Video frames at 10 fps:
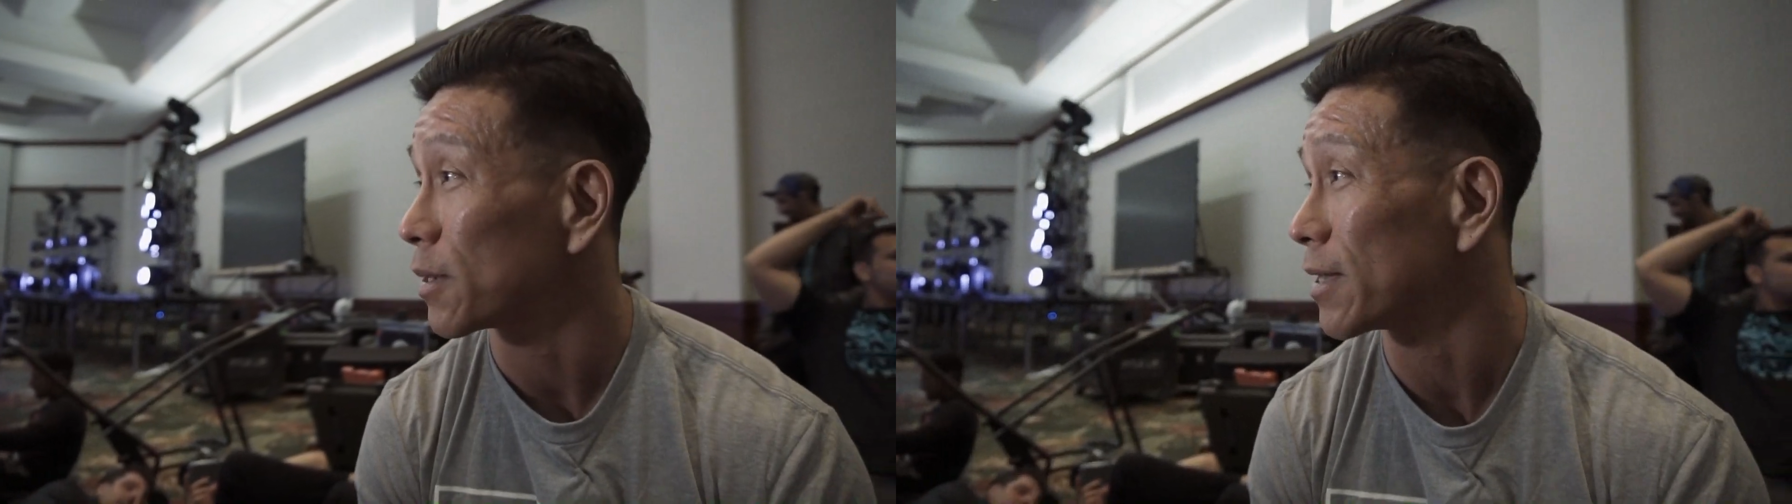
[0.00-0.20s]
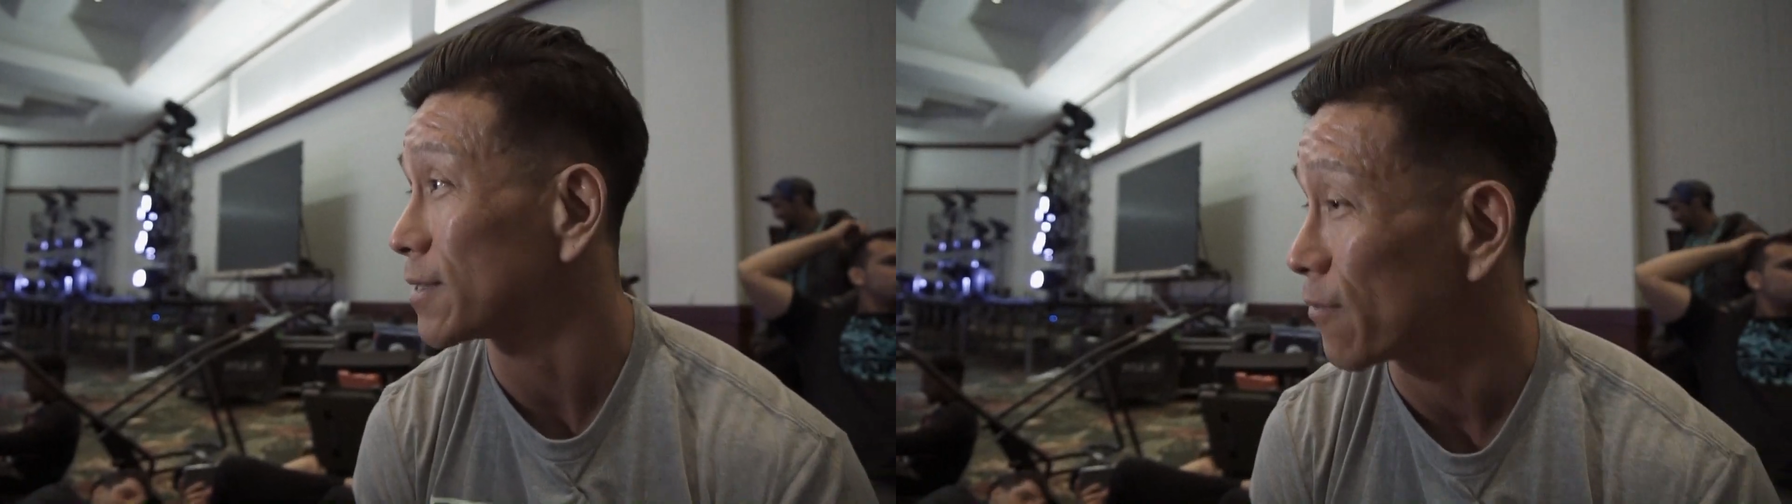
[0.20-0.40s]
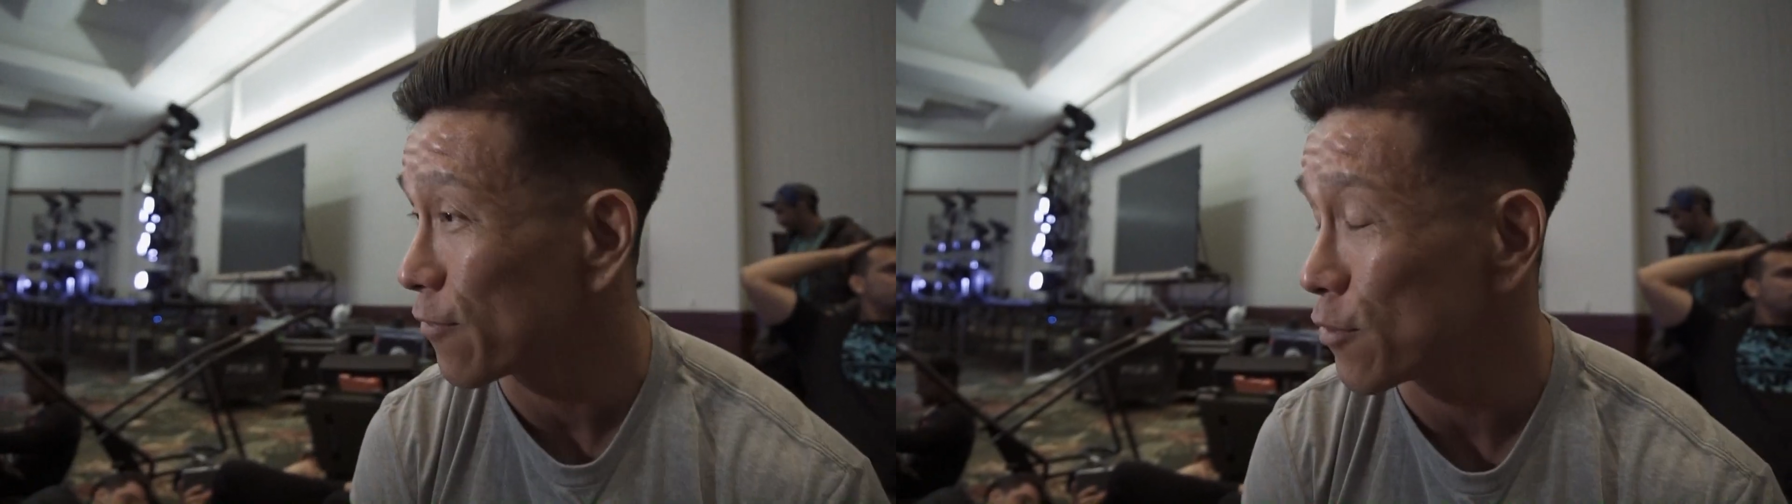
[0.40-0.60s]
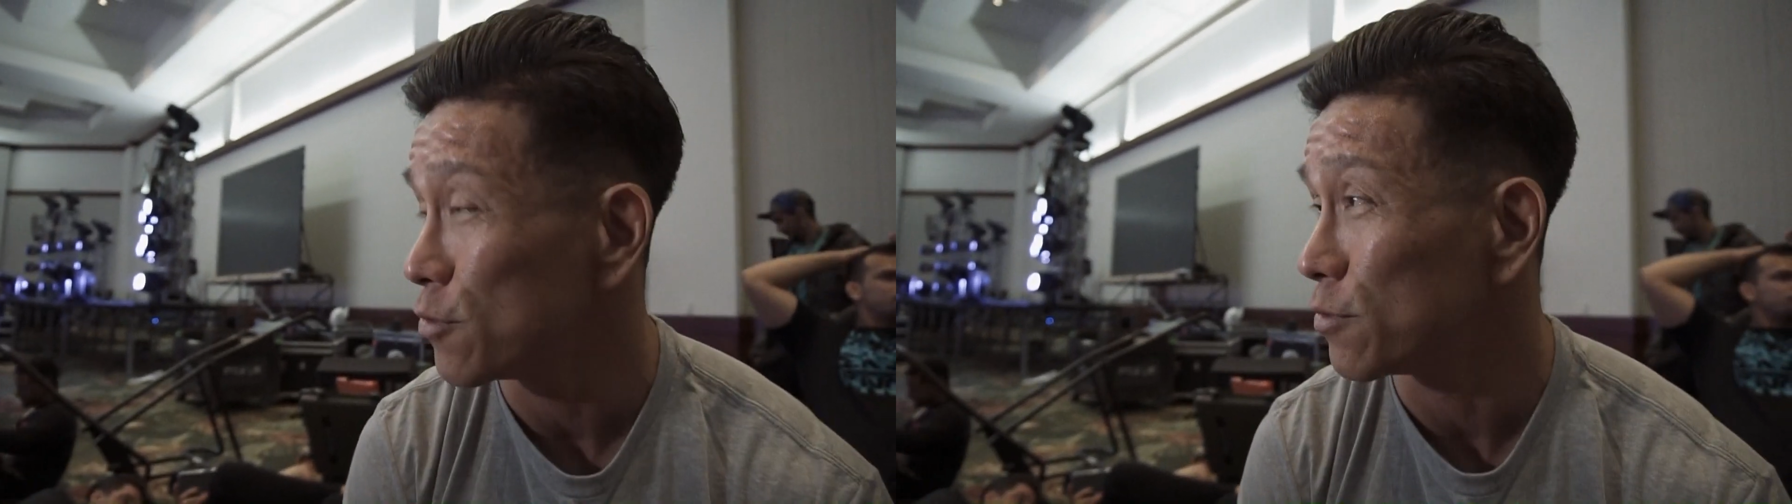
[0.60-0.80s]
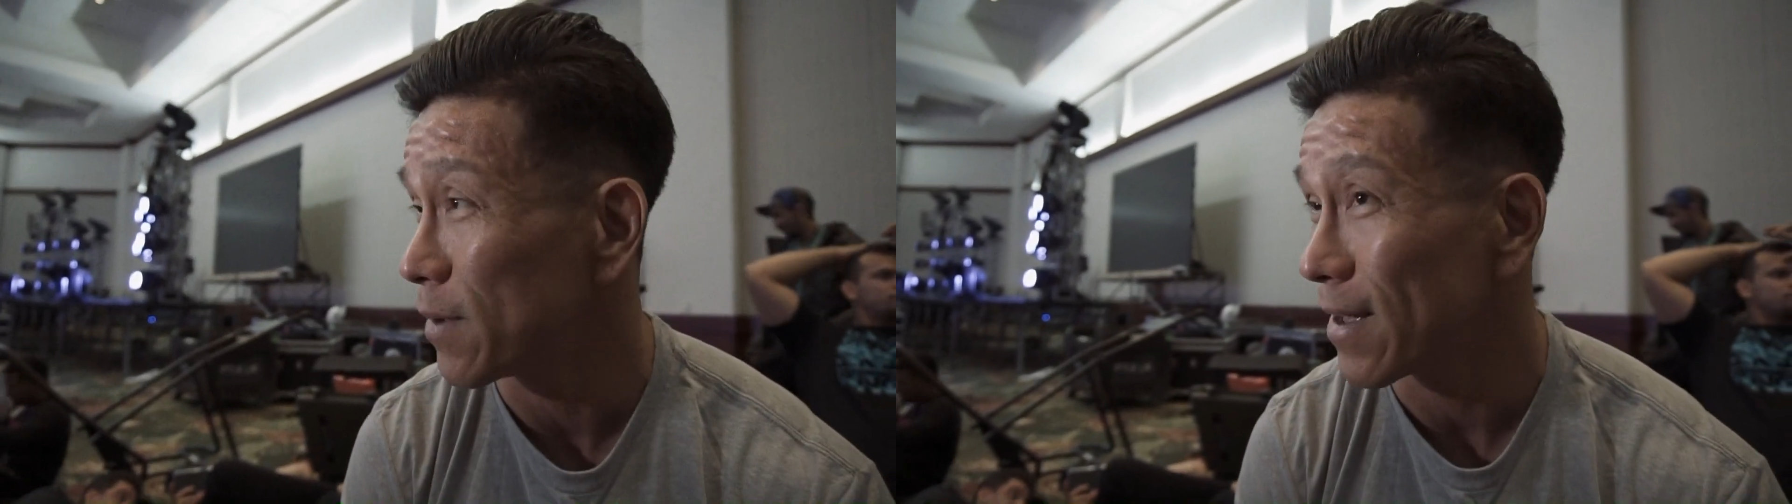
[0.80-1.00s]
get some food,
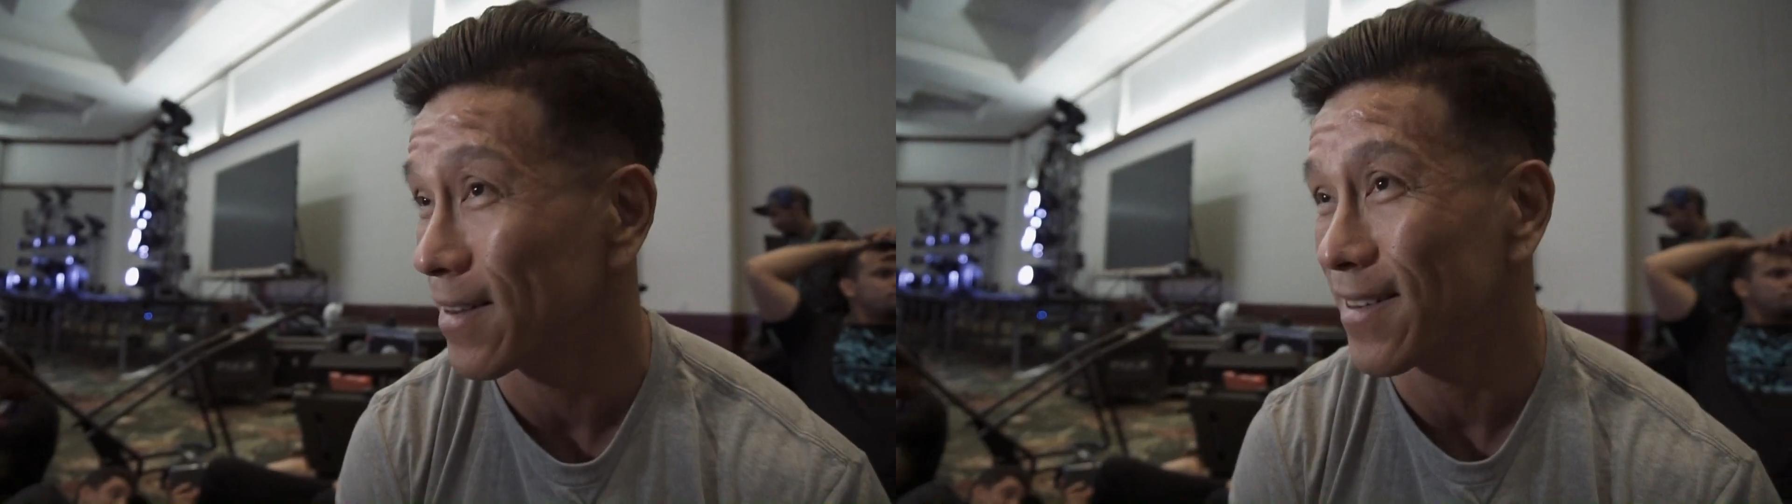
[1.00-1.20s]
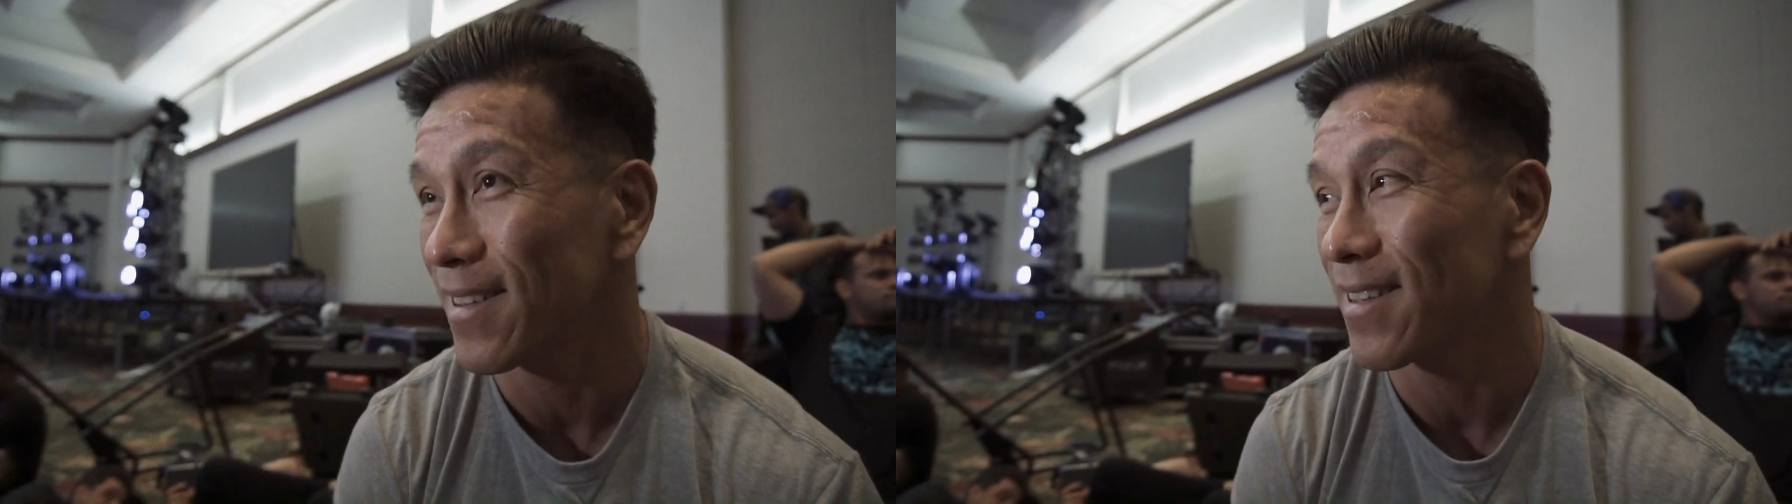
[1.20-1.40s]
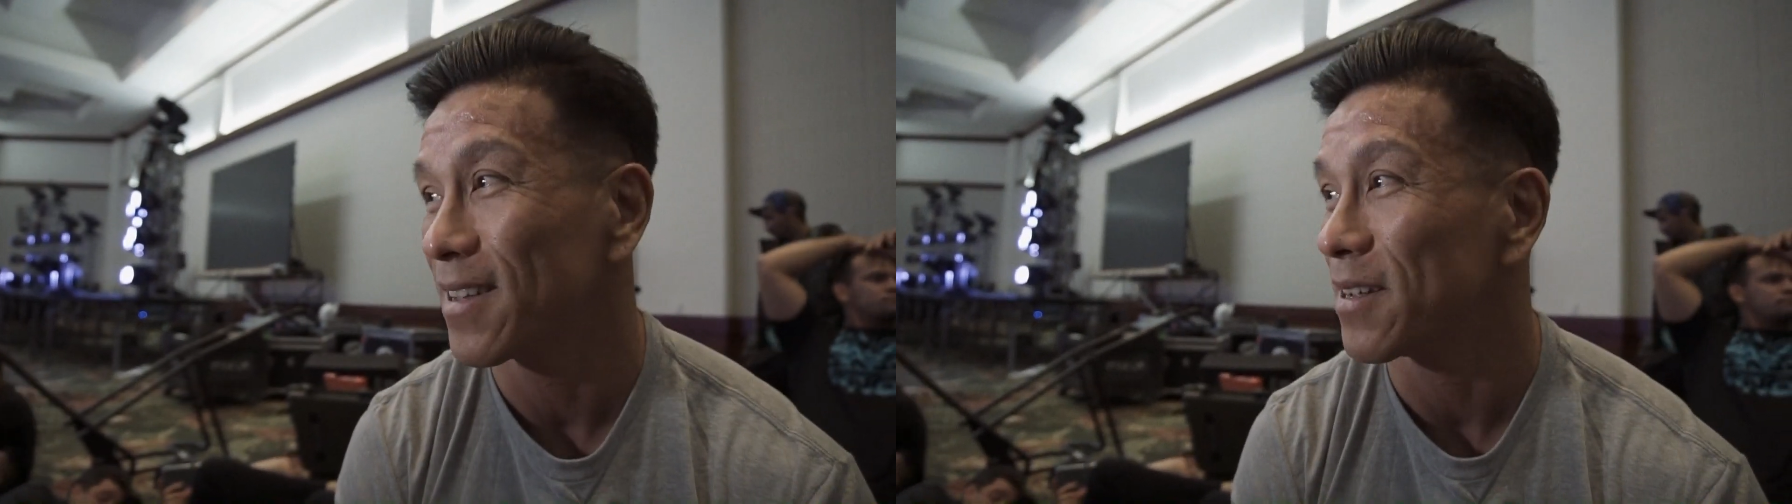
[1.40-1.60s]
man.